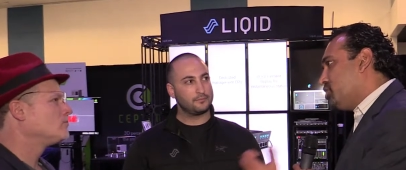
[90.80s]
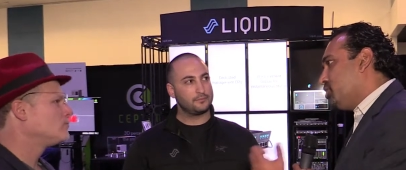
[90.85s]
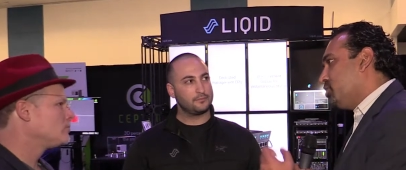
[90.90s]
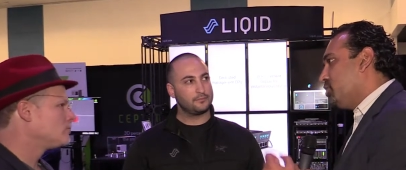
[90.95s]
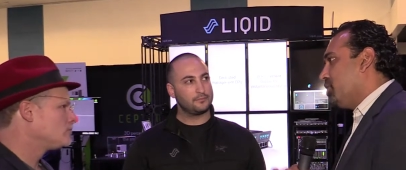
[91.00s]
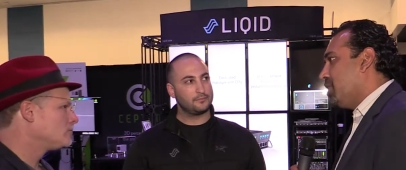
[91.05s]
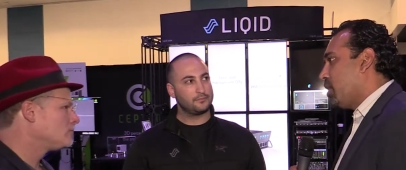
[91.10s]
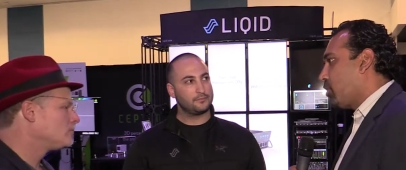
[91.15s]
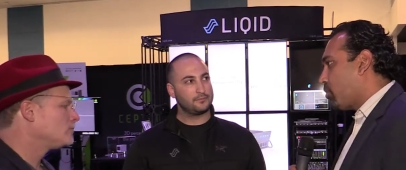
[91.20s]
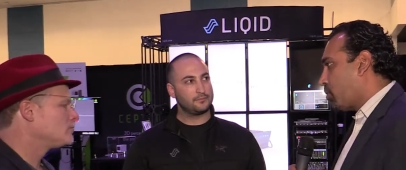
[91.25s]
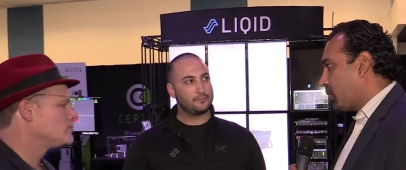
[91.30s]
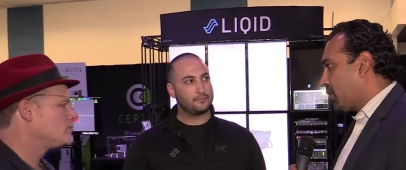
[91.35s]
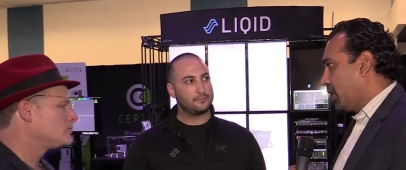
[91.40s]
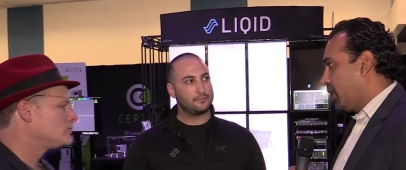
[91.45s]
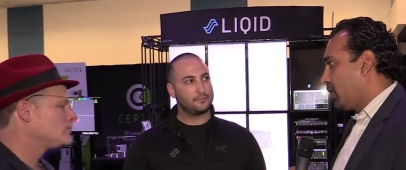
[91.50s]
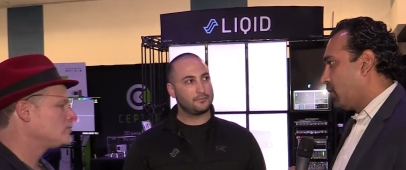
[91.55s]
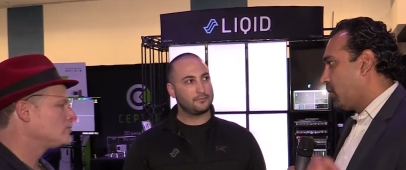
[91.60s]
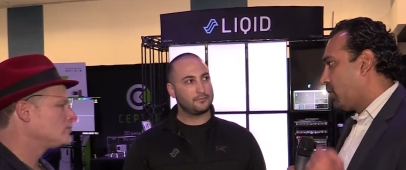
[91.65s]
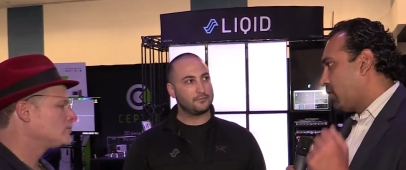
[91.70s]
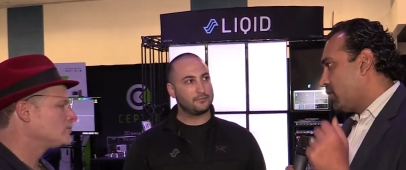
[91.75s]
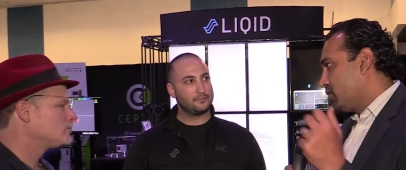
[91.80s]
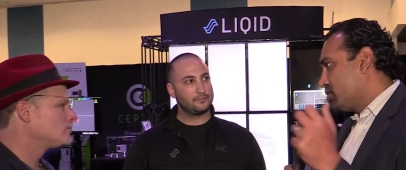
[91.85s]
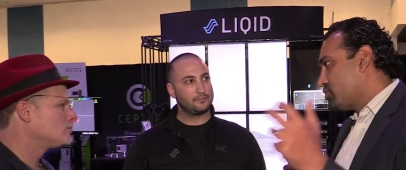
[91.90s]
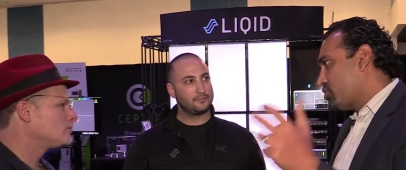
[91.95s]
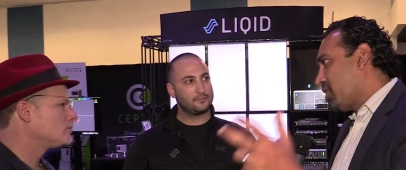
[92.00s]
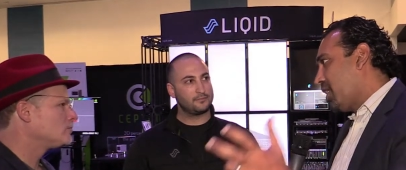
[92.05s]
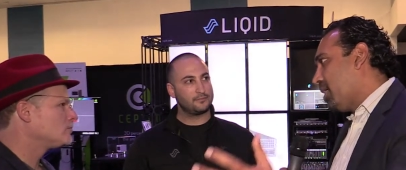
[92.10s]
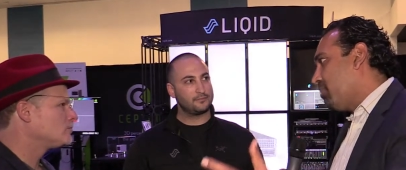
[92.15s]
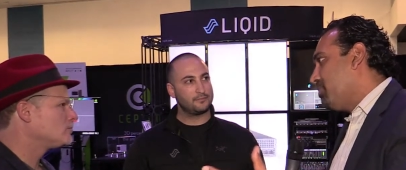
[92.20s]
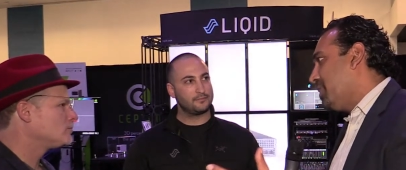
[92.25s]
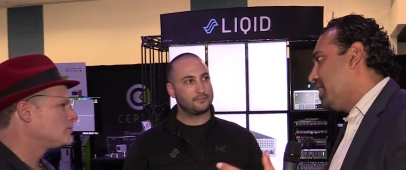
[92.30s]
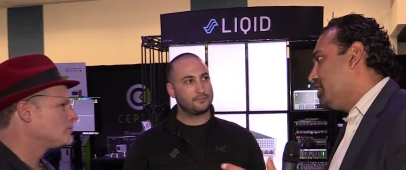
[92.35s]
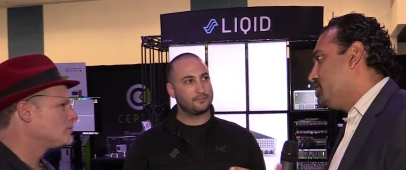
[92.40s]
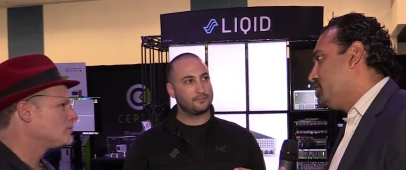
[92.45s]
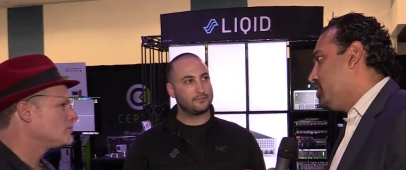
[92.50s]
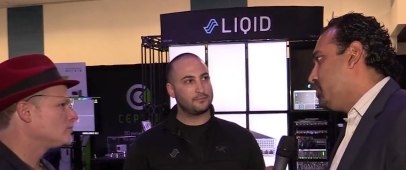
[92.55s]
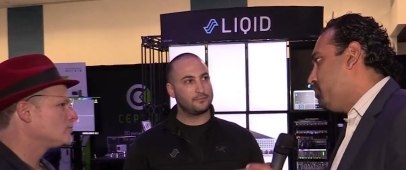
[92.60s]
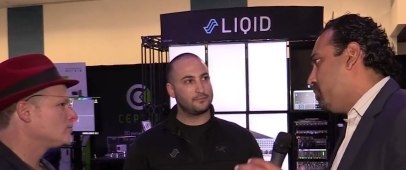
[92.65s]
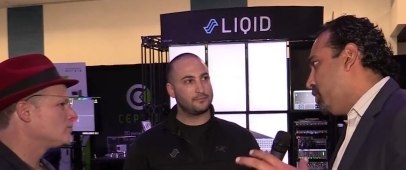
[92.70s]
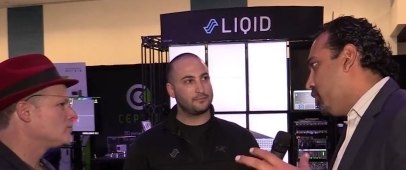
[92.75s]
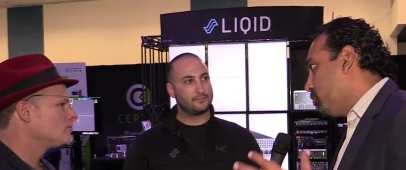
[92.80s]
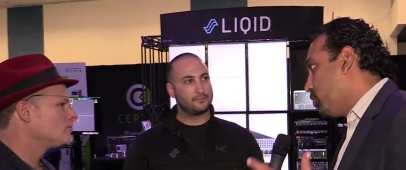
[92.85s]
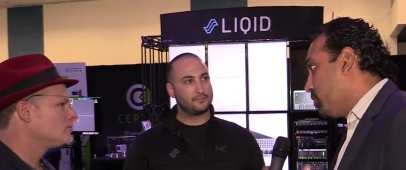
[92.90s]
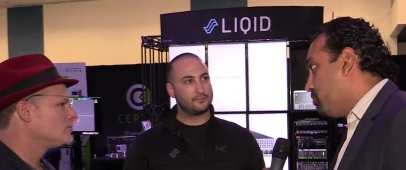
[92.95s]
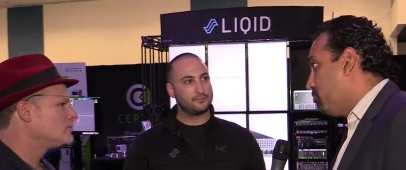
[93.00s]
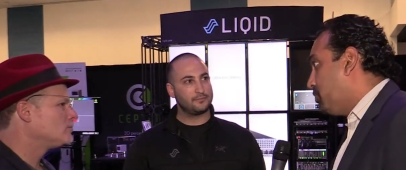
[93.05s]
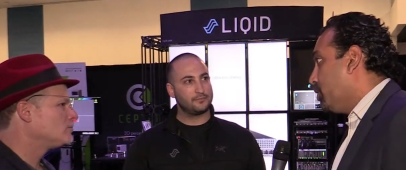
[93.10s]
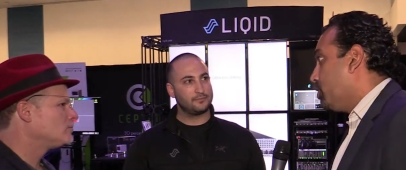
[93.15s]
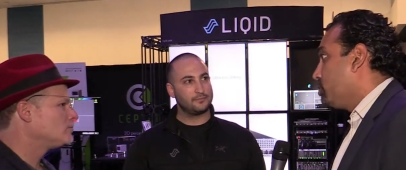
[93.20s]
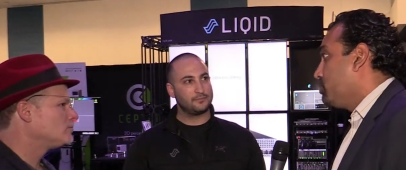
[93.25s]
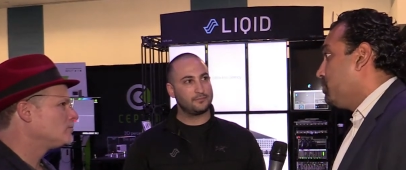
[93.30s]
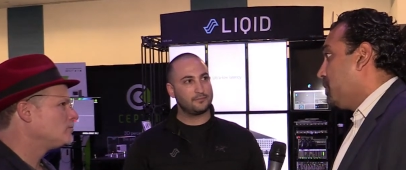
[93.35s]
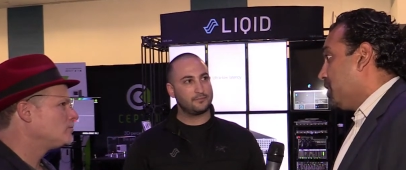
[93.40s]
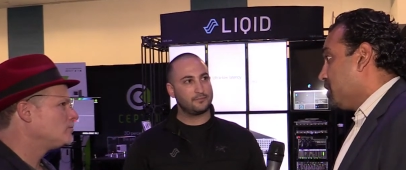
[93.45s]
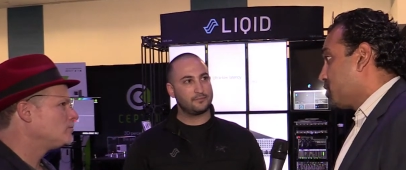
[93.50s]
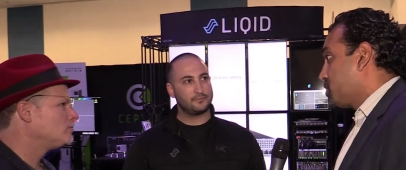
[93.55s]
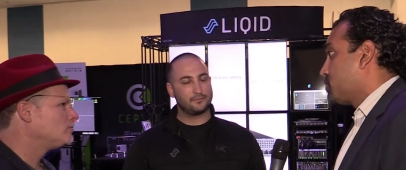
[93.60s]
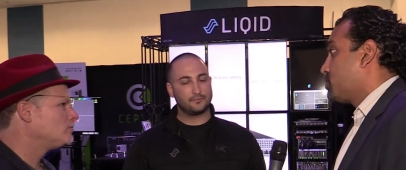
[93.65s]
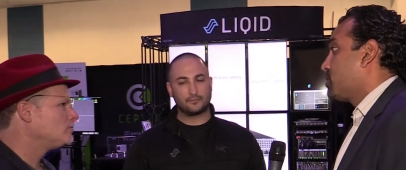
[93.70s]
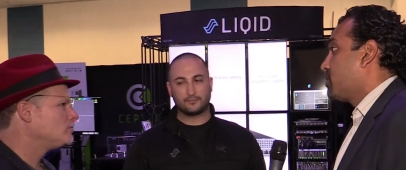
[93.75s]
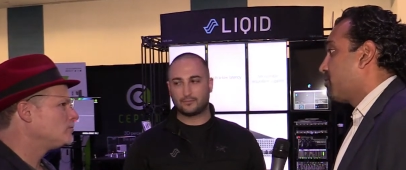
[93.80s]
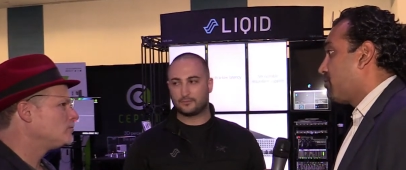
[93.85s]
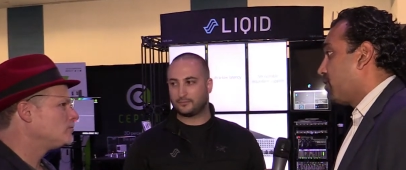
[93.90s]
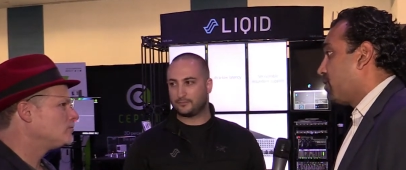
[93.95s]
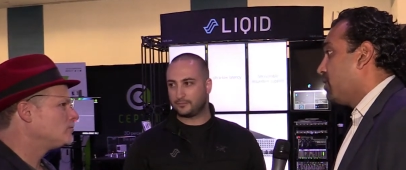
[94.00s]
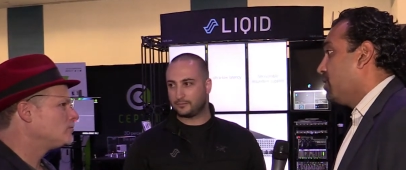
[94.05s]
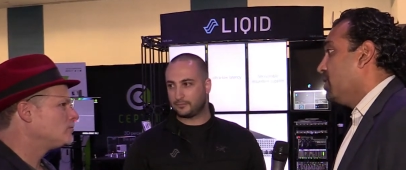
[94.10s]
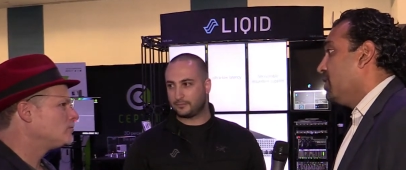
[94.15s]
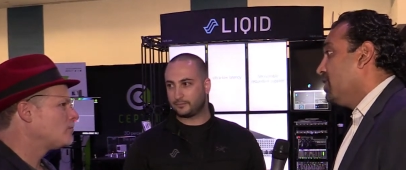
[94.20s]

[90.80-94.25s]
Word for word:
Speaker 1: two networking cards, grab that GPU and build me a server.